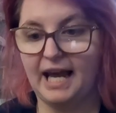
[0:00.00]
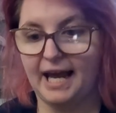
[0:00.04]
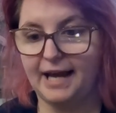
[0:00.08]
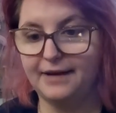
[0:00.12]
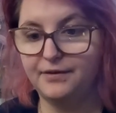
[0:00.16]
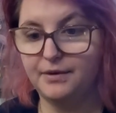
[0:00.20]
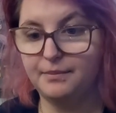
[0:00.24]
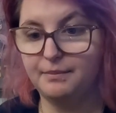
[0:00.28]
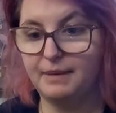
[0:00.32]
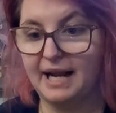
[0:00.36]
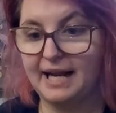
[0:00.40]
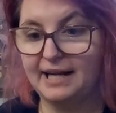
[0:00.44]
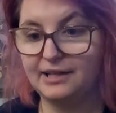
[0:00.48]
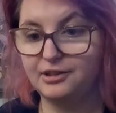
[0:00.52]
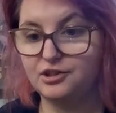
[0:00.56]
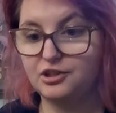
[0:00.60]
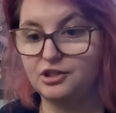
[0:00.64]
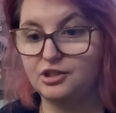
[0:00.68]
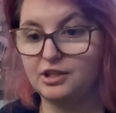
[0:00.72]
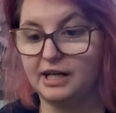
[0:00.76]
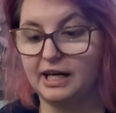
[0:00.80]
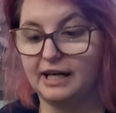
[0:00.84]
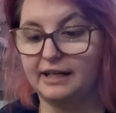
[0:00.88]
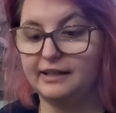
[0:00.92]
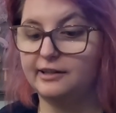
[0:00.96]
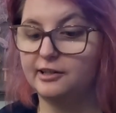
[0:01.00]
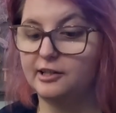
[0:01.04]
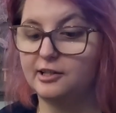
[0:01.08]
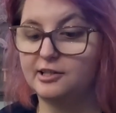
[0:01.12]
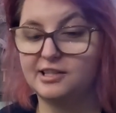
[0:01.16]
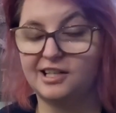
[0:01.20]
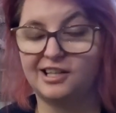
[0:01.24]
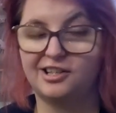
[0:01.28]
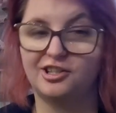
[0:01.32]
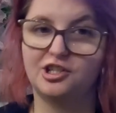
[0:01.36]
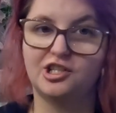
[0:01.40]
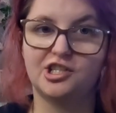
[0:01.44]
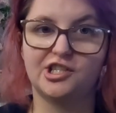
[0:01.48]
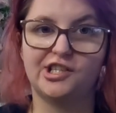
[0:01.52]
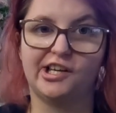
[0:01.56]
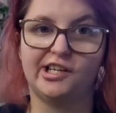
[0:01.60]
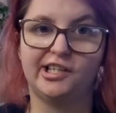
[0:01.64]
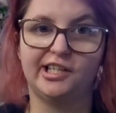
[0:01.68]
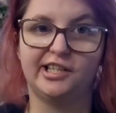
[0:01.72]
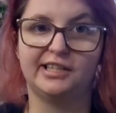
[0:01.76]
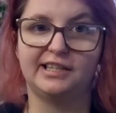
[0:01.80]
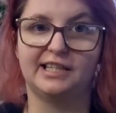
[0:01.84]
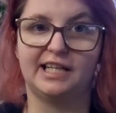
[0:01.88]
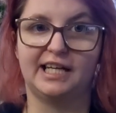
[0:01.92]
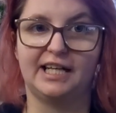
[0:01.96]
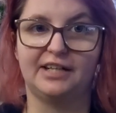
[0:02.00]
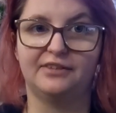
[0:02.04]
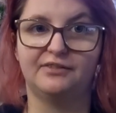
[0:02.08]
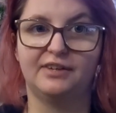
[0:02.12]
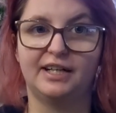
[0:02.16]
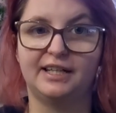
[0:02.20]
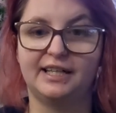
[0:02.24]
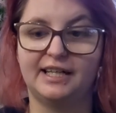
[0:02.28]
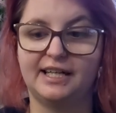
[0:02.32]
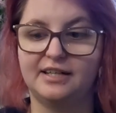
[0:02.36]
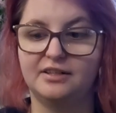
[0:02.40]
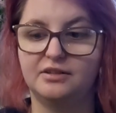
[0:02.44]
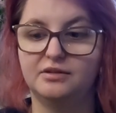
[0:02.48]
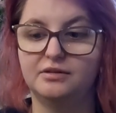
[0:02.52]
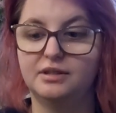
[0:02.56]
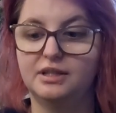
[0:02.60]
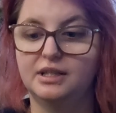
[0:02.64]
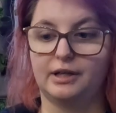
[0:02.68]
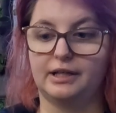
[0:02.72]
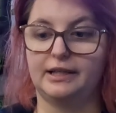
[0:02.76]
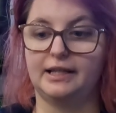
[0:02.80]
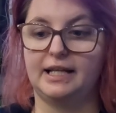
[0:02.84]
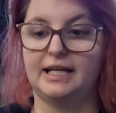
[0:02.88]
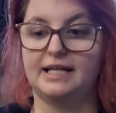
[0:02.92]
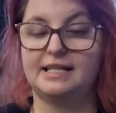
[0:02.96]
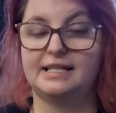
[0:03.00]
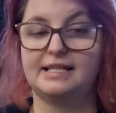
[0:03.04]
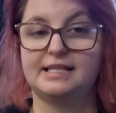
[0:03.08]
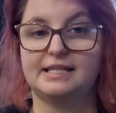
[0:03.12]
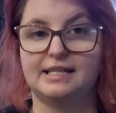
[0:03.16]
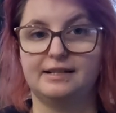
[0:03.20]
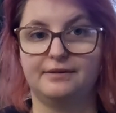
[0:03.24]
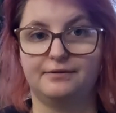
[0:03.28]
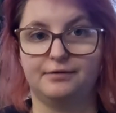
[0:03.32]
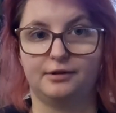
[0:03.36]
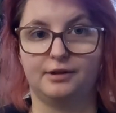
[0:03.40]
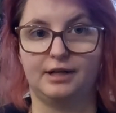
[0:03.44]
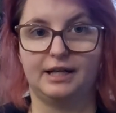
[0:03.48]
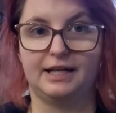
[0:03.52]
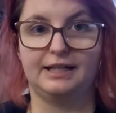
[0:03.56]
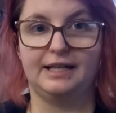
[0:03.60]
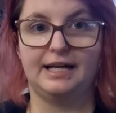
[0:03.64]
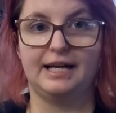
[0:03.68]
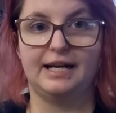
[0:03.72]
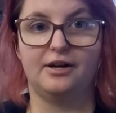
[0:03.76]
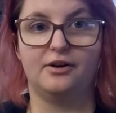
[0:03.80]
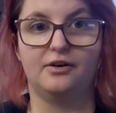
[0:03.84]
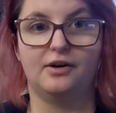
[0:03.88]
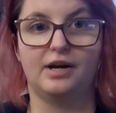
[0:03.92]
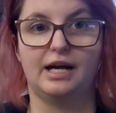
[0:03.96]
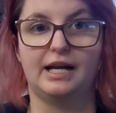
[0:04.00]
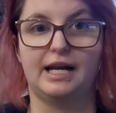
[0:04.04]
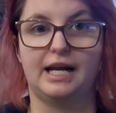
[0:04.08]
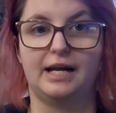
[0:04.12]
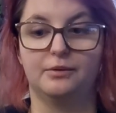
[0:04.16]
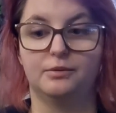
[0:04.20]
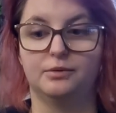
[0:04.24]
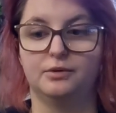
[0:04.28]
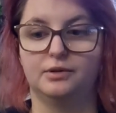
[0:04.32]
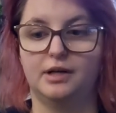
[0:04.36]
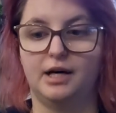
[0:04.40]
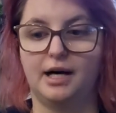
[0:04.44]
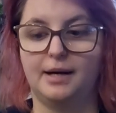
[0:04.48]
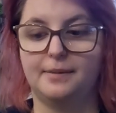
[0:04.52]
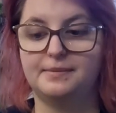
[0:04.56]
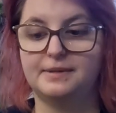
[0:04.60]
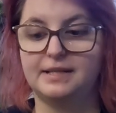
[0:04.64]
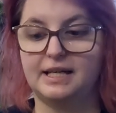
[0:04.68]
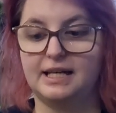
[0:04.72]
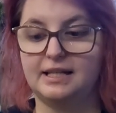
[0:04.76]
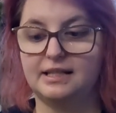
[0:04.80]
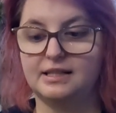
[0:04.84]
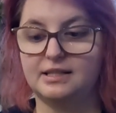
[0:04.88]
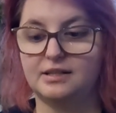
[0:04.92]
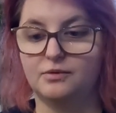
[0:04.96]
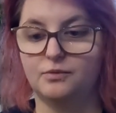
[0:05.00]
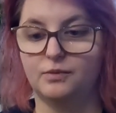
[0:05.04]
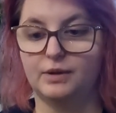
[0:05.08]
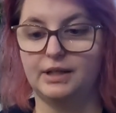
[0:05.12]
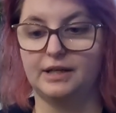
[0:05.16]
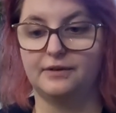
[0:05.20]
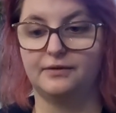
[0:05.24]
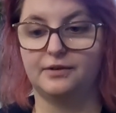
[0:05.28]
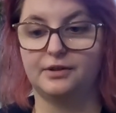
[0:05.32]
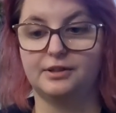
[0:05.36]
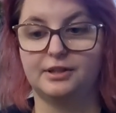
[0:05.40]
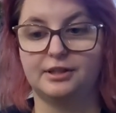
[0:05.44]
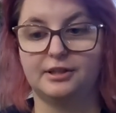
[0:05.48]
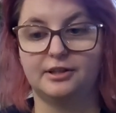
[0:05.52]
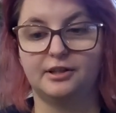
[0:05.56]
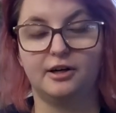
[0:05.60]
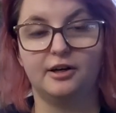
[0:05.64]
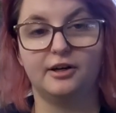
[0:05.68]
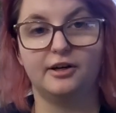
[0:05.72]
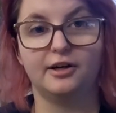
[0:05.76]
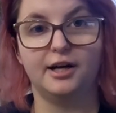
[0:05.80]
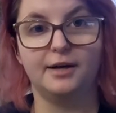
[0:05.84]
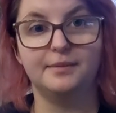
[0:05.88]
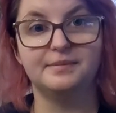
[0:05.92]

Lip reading: have a match. It looks like she's not online right now. We're gonna let it sit for right now and I will update whenever there are